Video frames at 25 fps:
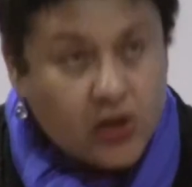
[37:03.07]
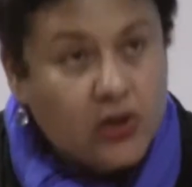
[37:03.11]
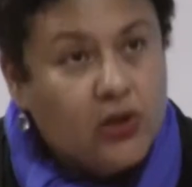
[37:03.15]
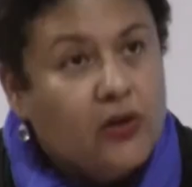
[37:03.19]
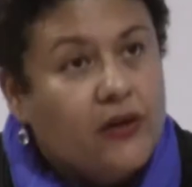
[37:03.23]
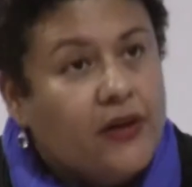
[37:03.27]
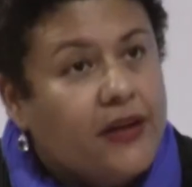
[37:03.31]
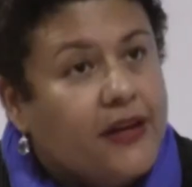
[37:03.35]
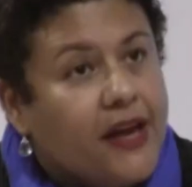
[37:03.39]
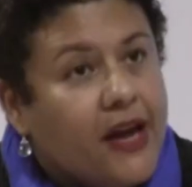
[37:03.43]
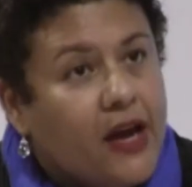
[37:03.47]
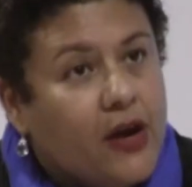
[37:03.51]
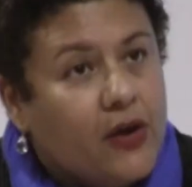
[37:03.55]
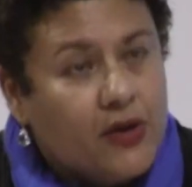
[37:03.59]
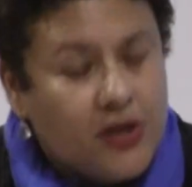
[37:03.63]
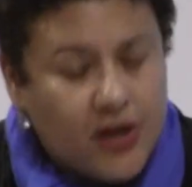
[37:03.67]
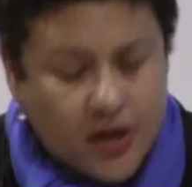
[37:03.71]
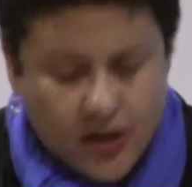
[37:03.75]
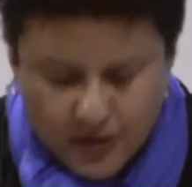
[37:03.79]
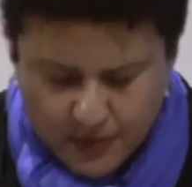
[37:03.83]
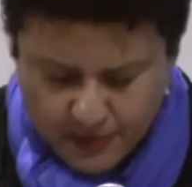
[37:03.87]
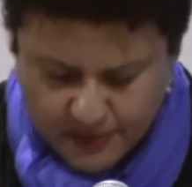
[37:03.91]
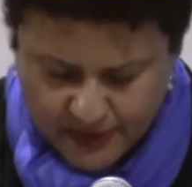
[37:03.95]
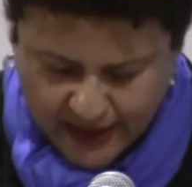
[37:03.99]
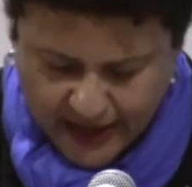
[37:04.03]
Look at how
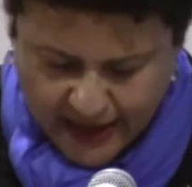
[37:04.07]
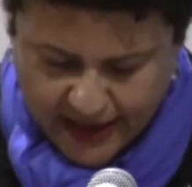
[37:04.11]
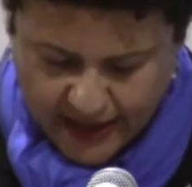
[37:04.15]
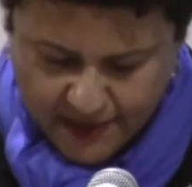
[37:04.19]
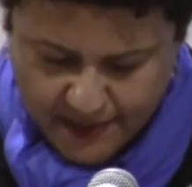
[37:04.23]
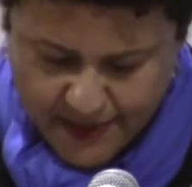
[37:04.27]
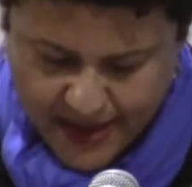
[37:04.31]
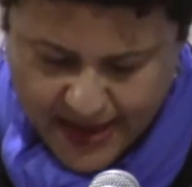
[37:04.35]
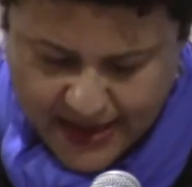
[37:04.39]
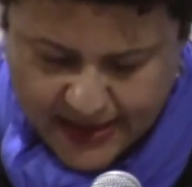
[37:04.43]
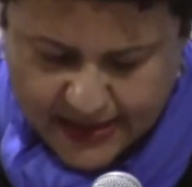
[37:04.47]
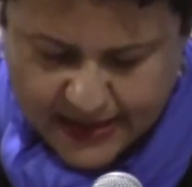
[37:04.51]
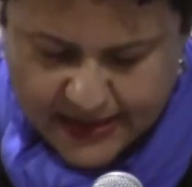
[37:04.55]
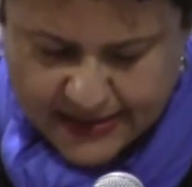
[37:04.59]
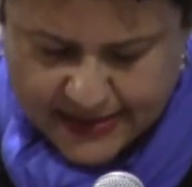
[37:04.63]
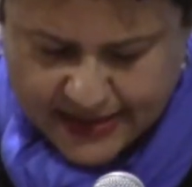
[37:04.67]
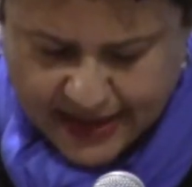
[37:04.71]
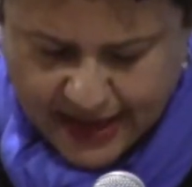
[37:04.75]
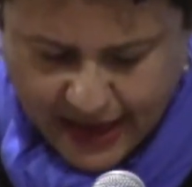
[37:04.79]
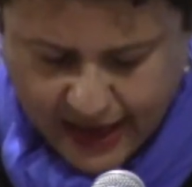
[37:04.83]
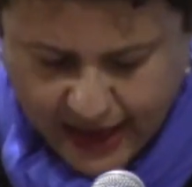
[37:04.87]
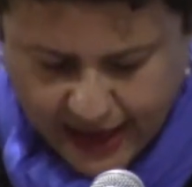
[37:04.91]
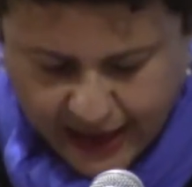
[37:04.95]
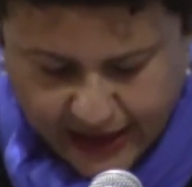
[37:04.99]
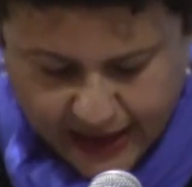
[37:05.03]
young black men
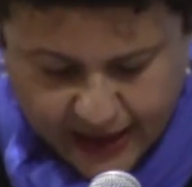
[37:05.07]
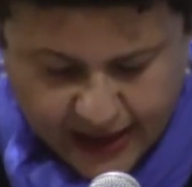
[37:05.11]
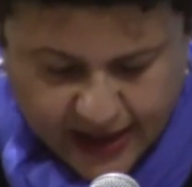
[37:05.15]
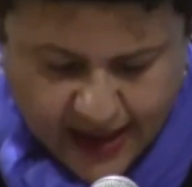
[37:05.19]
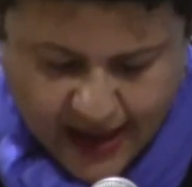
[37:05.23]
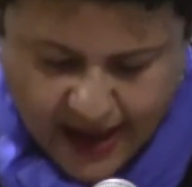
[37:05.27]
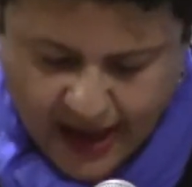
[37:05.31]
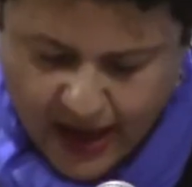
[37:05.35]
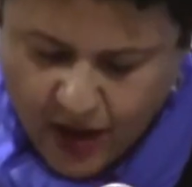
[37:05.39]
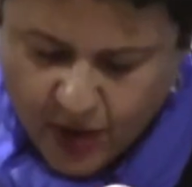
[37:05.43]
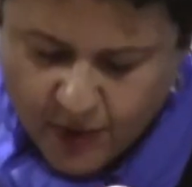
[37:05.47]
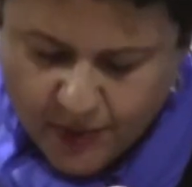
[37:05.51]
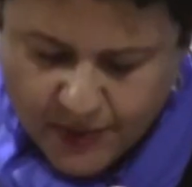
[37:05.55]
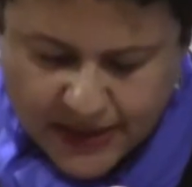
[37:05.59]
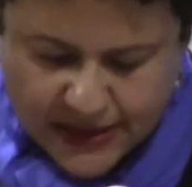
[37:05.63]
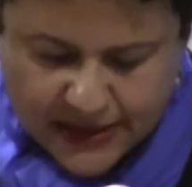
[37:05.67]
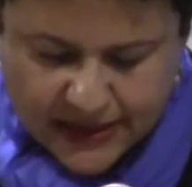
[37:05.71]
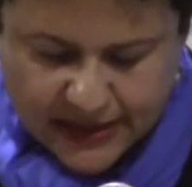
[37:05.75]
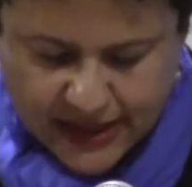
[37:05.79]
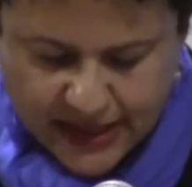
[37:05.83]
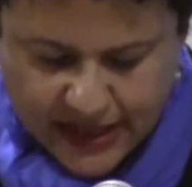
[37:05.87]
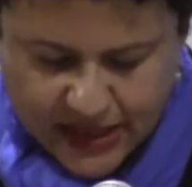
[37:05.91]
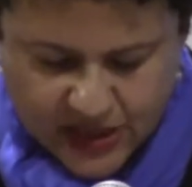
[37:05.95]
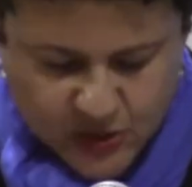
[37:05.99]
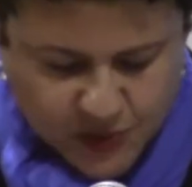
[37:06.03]
die, how
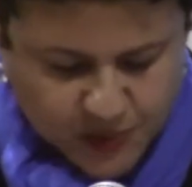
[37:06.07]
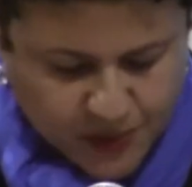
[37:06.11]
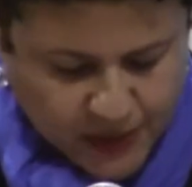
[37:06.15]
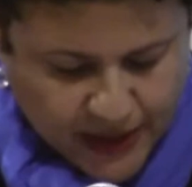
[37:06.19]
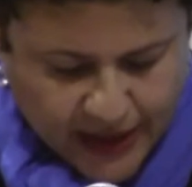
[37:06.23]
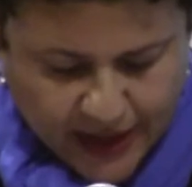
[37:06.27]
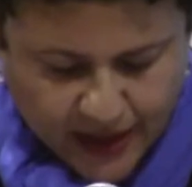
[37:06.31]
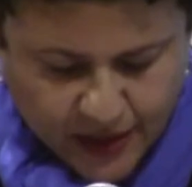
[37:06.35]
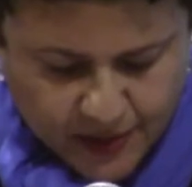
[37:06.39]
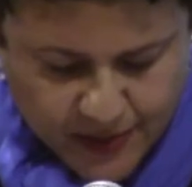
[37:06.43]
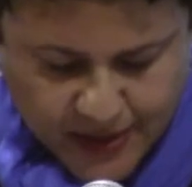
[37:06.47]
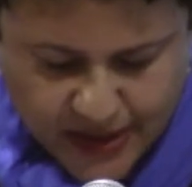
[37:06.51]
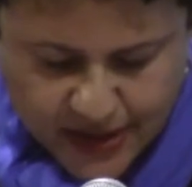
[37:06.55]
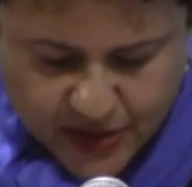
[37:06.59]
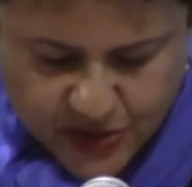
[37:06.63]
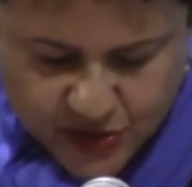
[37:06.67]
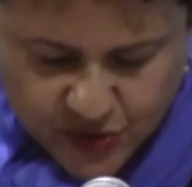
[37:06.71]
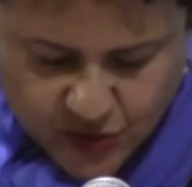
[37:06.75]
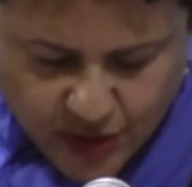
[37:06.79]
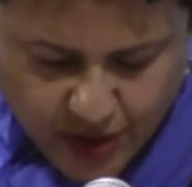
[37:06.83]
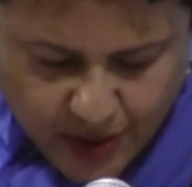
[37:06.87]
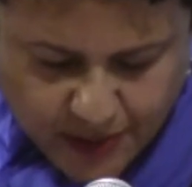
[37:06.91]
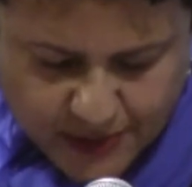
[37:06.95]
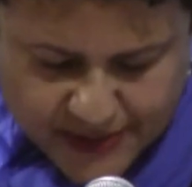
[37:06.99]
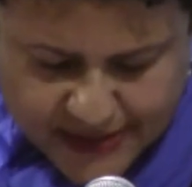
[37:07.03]
middle-aged black men
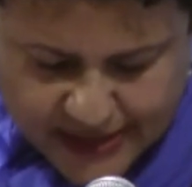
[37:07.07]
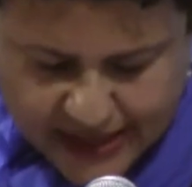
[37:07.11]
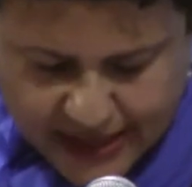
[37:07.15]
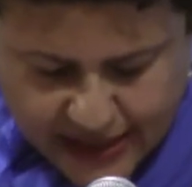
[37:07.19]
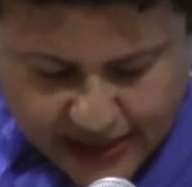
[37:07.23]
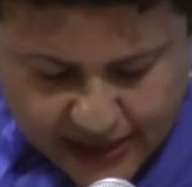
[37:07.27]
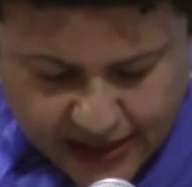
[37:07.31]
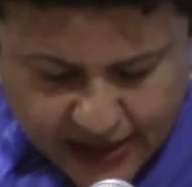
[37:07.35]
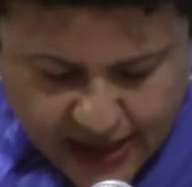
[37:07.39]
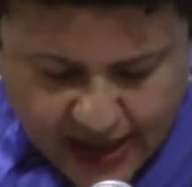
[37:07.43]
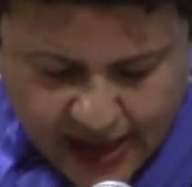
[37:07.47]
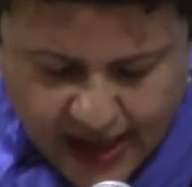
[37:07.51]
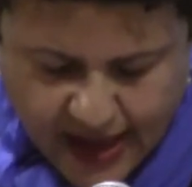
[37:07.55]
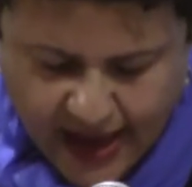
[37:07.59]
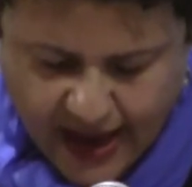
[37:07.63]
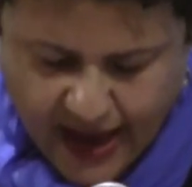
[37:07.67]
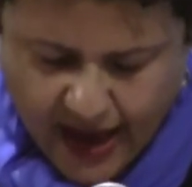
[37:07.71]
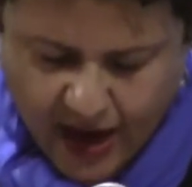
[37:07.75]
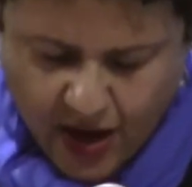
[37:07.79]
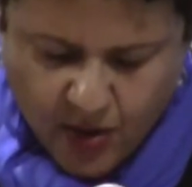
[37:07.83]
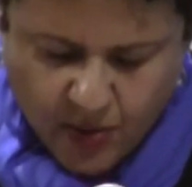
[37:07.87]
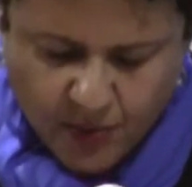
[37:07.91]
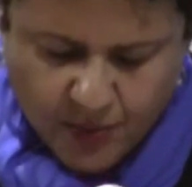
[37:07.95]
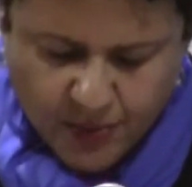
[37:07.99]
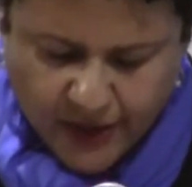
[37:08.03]
drop dead,
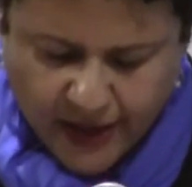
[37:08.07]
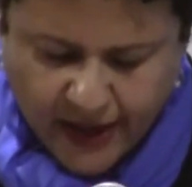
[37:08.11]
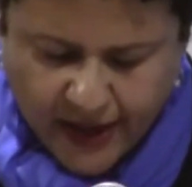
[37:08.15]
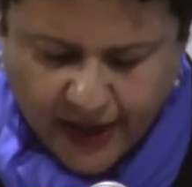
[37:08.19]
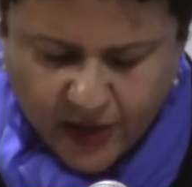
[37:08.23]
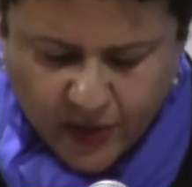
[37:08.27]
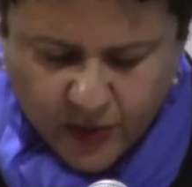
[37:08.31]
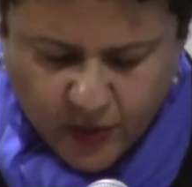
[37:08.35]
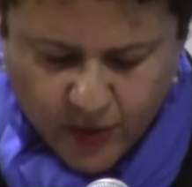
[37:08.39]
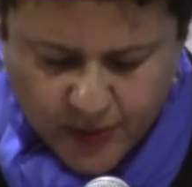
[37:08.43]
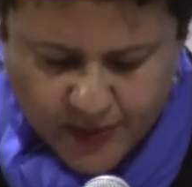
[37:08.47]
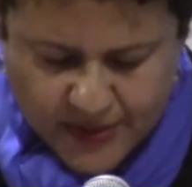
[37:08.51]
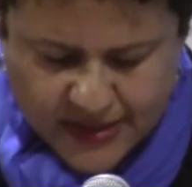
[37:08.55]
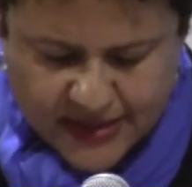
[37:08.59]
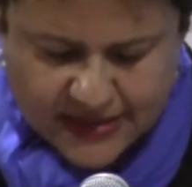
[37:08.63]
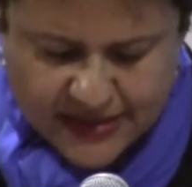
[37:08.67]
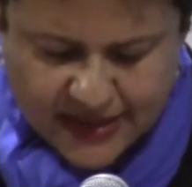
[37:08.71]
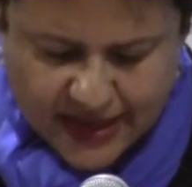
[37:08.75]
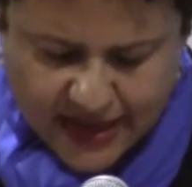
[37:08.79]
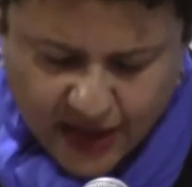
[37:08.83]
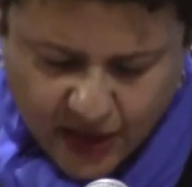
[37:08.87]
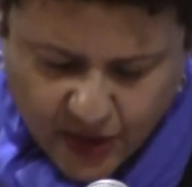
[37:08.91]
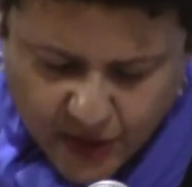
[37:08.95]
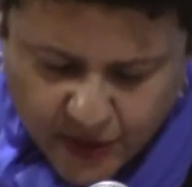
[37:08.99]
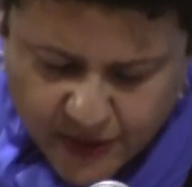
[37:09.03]
how black women's
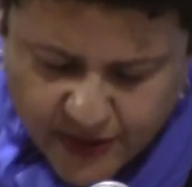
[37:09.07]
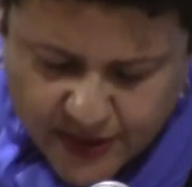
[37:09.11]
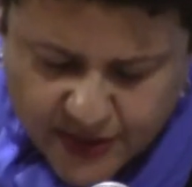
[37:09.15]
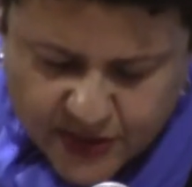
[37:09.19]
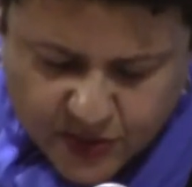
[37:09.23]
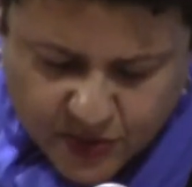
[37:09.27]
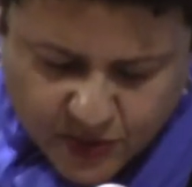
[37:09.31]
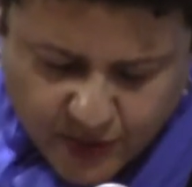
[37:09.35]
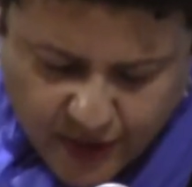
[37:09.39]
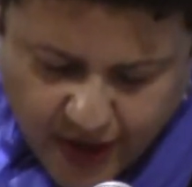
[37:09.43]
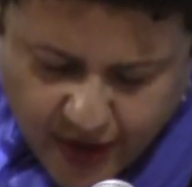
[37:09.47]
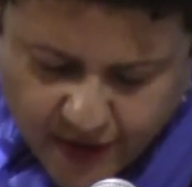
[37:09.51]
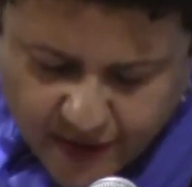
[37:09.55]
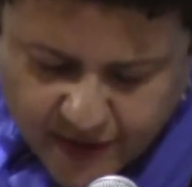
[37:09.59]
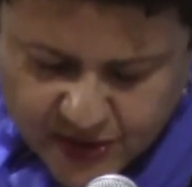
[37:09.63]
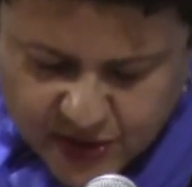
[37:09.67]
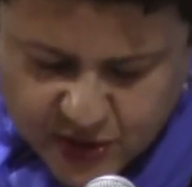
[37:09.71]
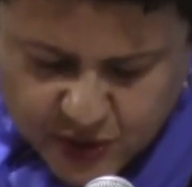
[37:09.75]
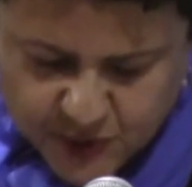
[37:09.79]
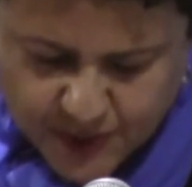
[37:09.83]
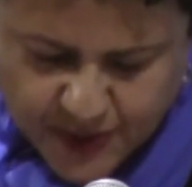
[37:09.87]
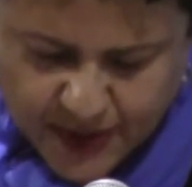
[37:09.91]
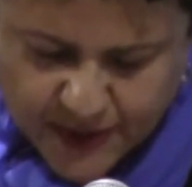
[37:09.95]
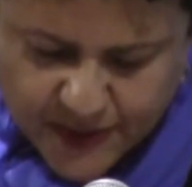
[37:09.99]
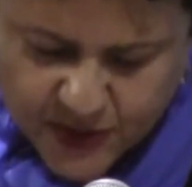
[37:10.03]
health is
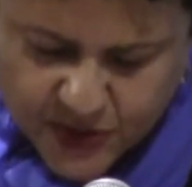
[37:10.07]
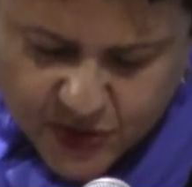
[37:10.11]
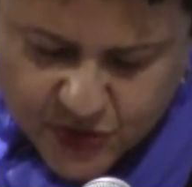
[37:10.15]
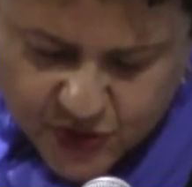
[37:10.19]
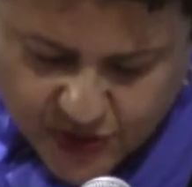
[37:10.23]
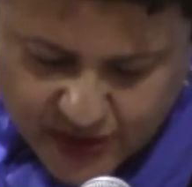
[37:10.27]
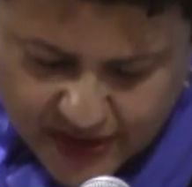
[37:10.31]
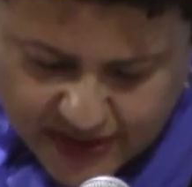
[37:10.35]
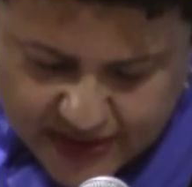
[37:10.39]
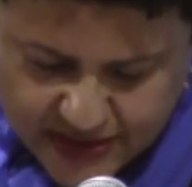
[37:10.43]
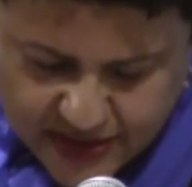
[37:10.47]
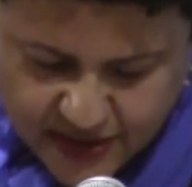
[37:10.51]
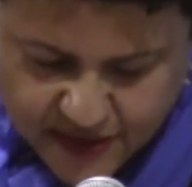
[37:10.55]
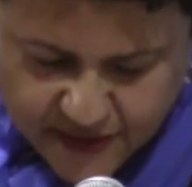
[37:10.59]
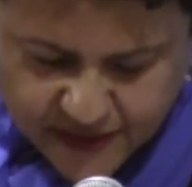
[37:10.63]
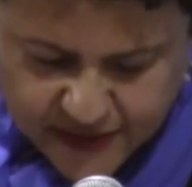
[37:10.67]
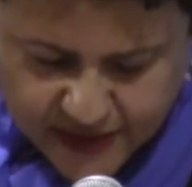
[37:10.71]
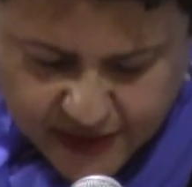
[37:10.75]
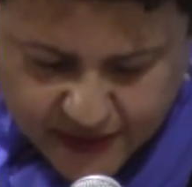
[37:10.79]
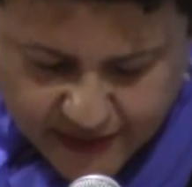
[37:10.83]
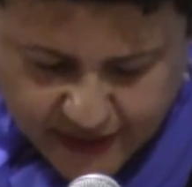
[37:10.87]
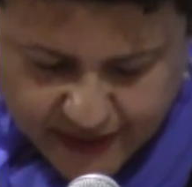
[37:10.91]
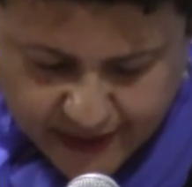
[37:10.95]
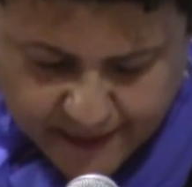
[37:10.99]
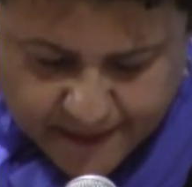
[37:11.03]
ravaged by the stress of
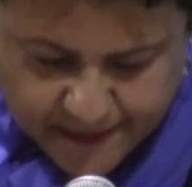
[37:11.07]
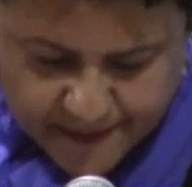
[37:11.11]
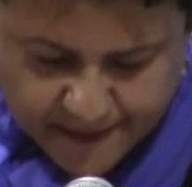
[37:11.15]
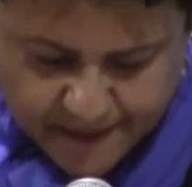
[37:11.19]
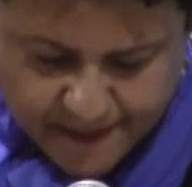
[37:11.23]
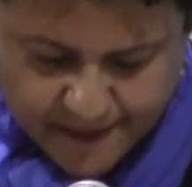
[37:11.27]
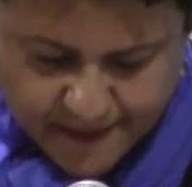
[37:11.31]
living.